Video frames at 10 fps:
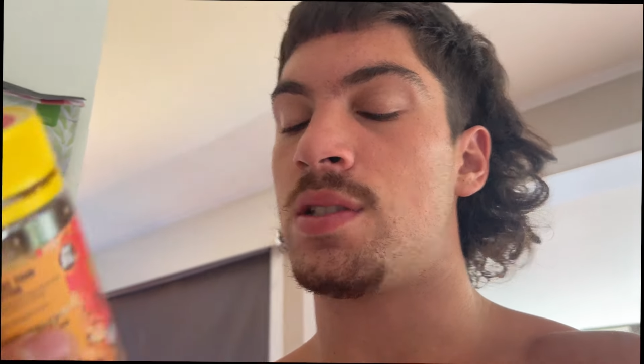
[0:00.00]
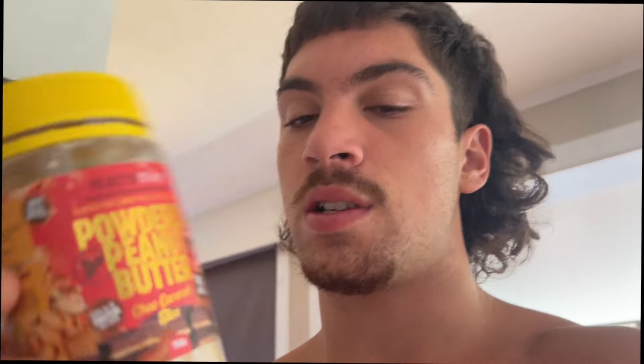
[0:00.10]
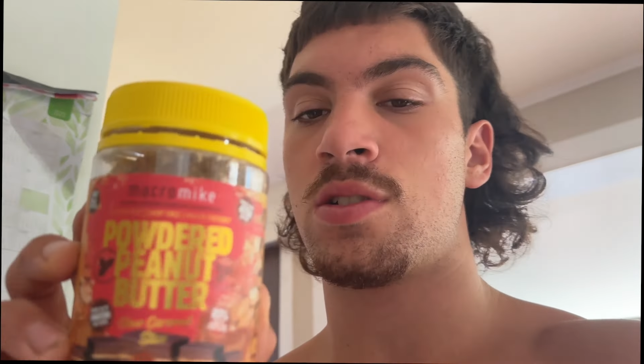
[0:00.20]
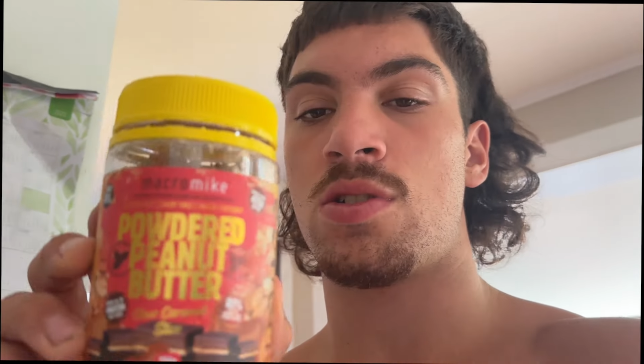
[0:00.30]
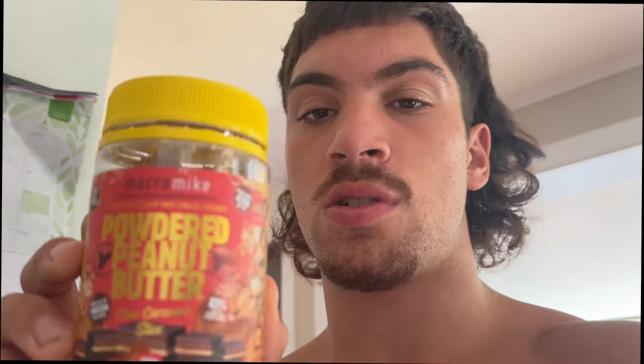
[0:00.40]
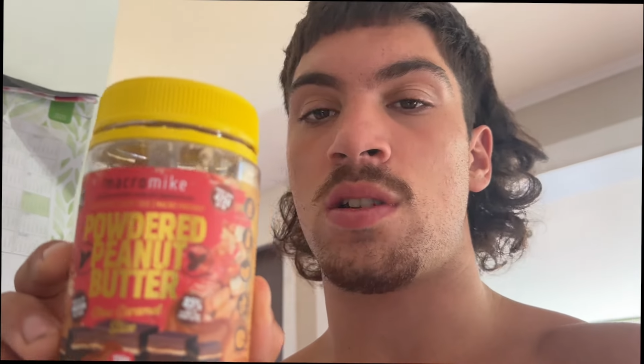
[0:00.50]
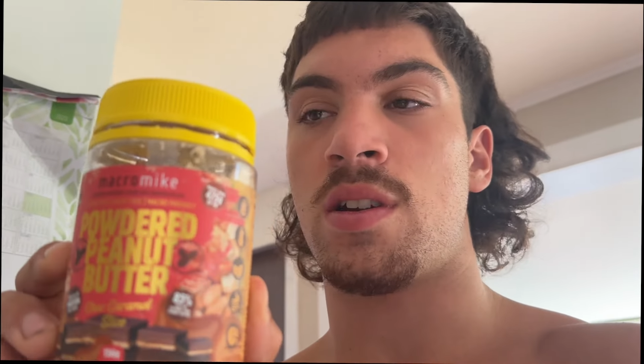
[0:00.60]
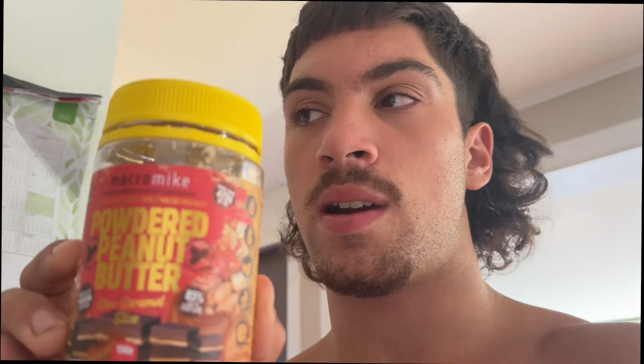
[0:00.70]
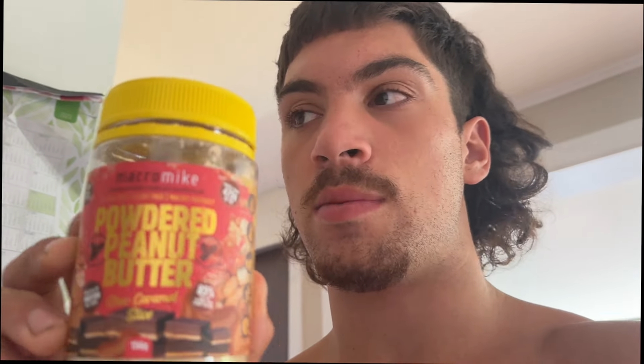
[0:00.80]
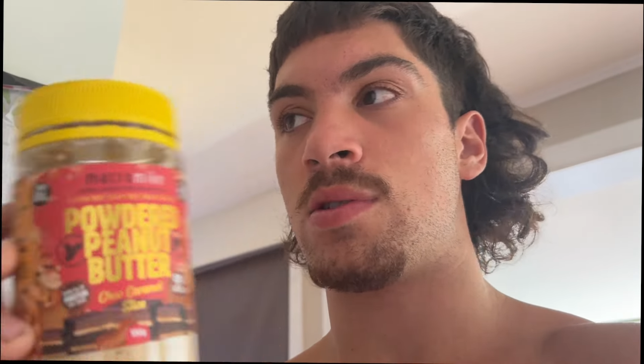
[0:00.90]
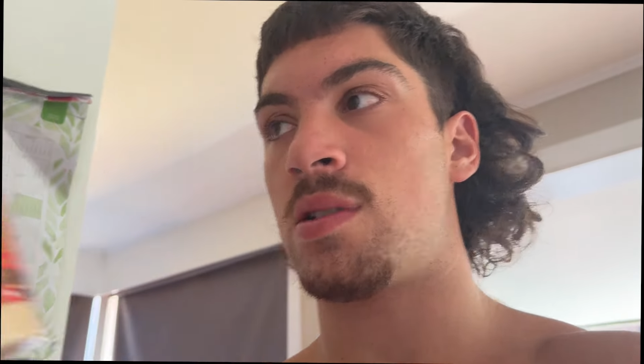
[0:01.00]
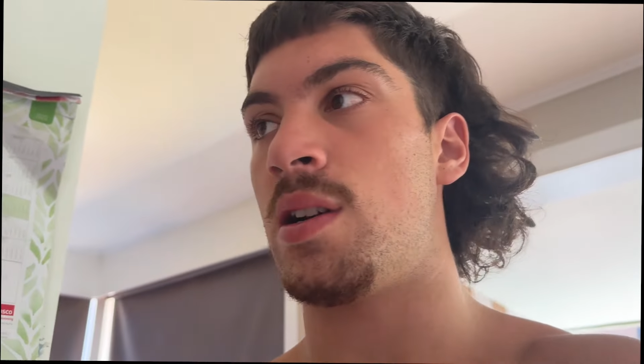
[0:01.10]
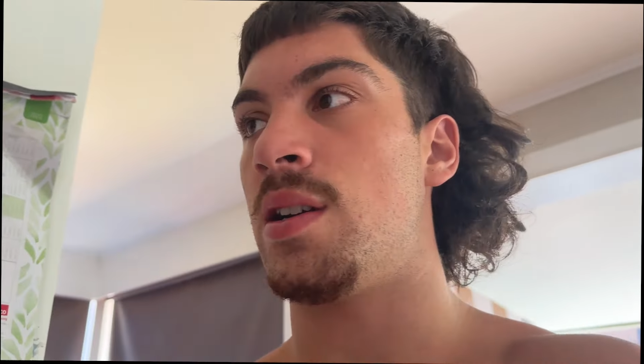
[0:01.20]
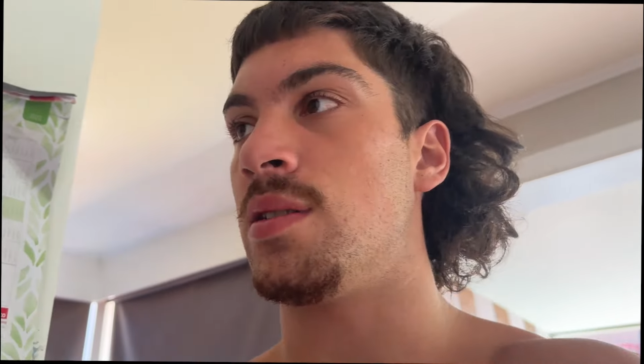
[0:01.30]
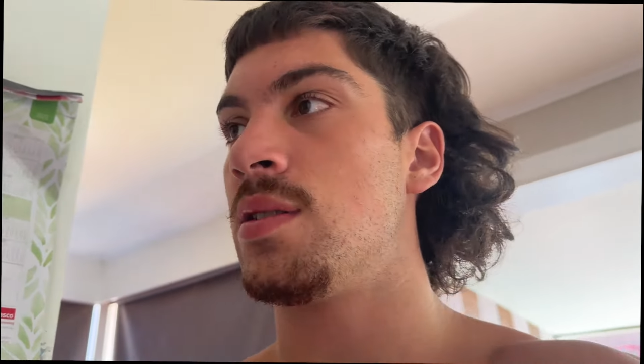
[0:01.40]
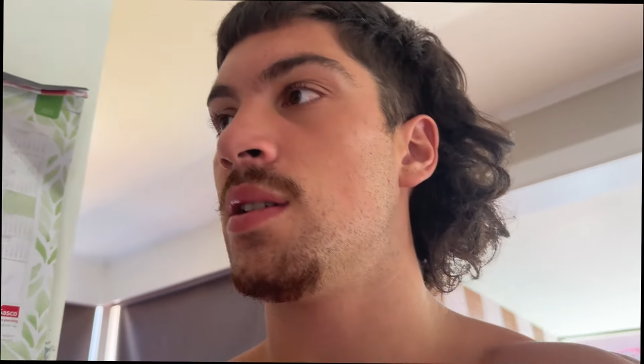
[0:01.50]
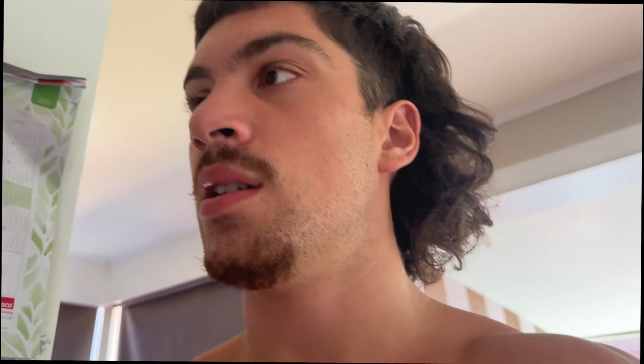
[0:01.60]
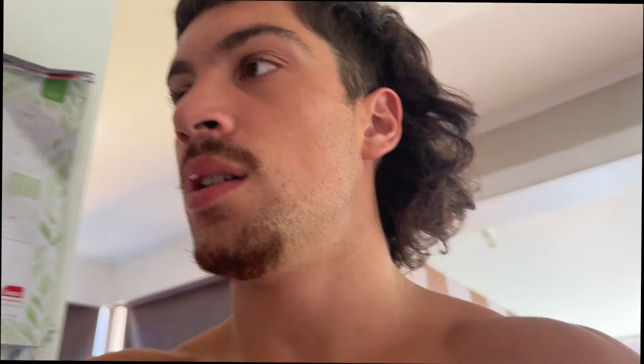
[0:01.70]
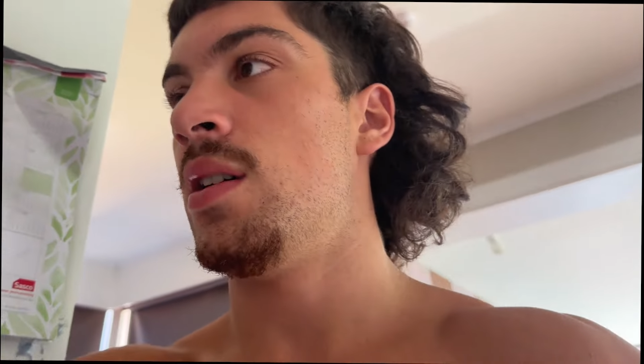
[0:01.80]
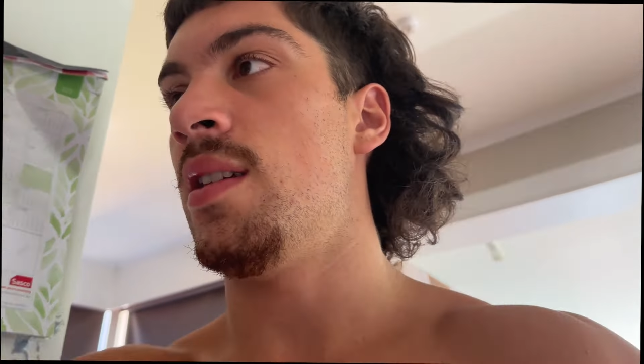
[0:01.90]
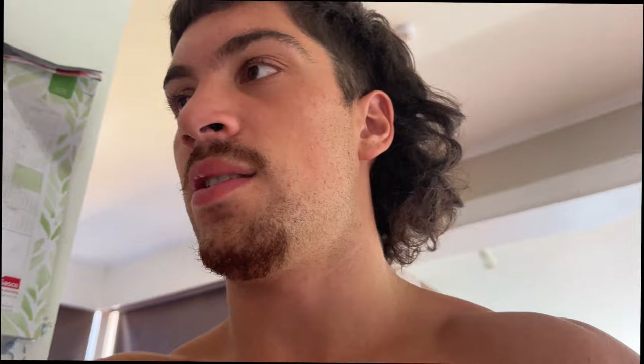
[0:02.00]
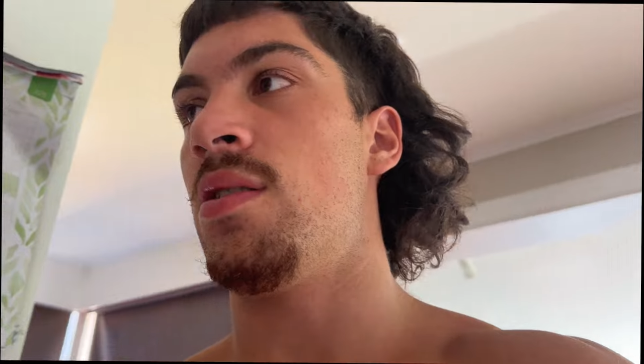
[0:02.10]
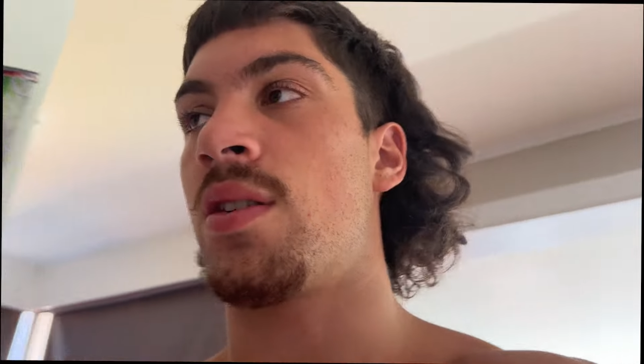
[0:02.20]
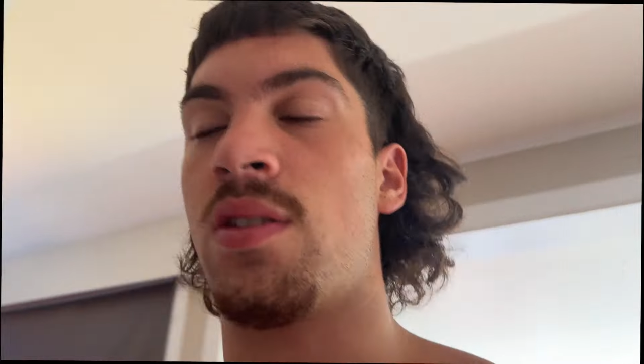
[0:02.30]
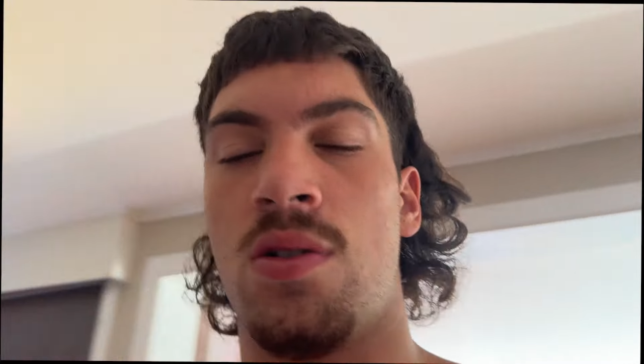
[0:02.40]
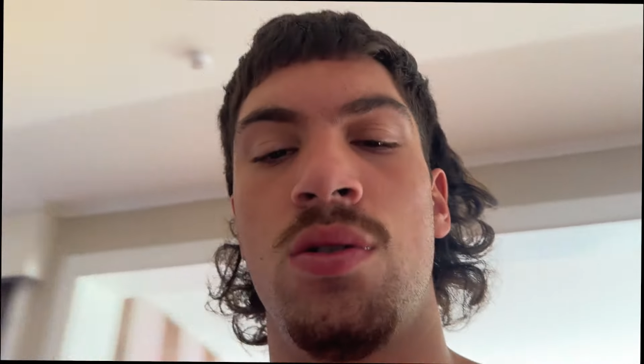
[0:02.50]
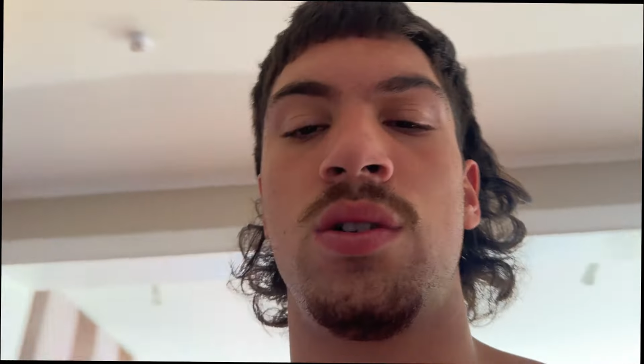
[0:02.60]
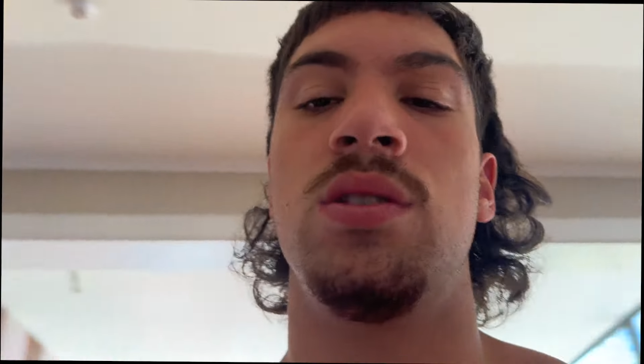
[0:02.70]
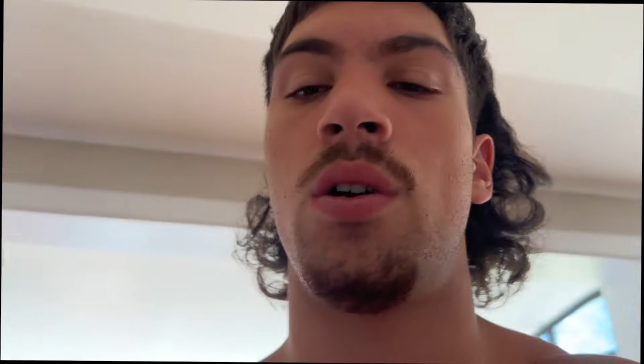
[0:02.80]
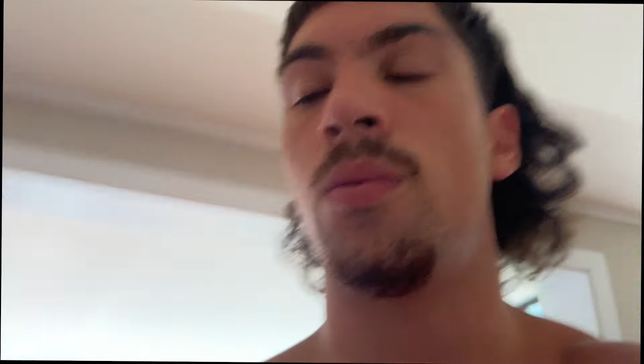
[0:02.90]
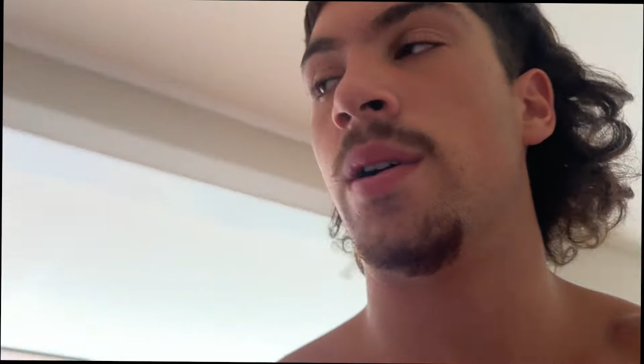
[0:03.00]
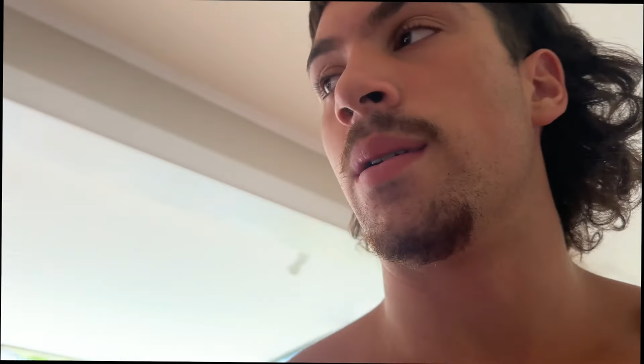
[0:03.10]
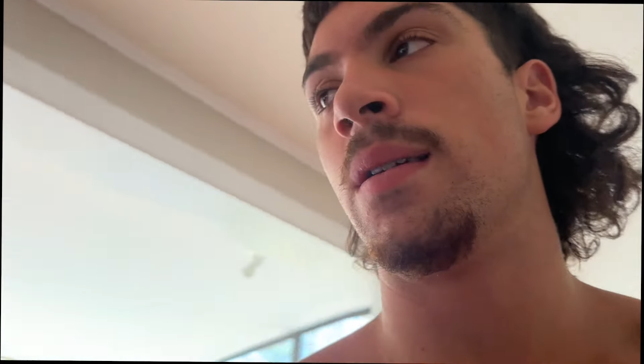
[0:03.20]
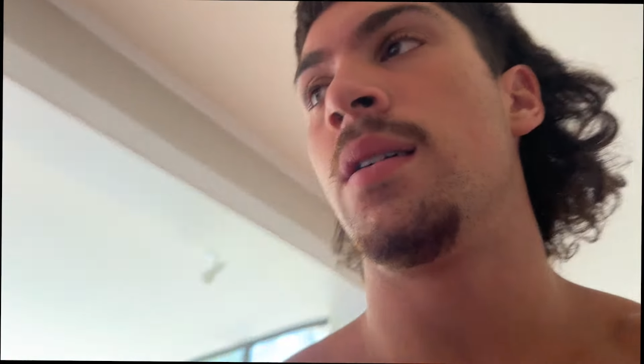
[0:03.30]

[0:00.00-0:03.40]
like chocolate caramel slice, and they got like the cookie dough one.